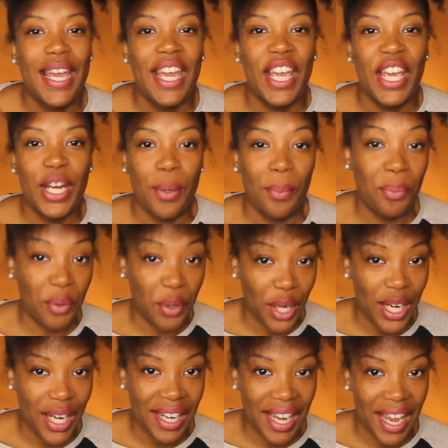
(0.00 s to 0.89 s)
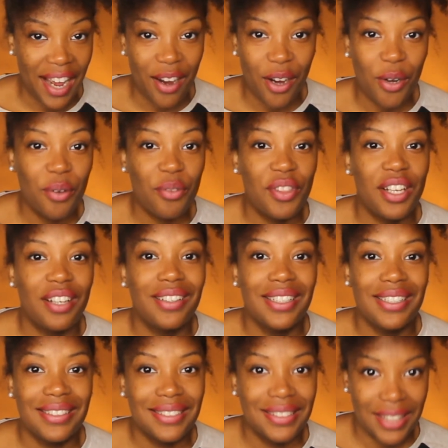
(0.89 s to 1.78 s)
in a braid out, there
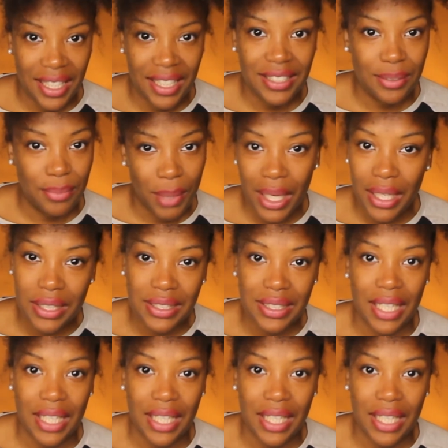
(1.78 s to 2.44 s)
is less mess.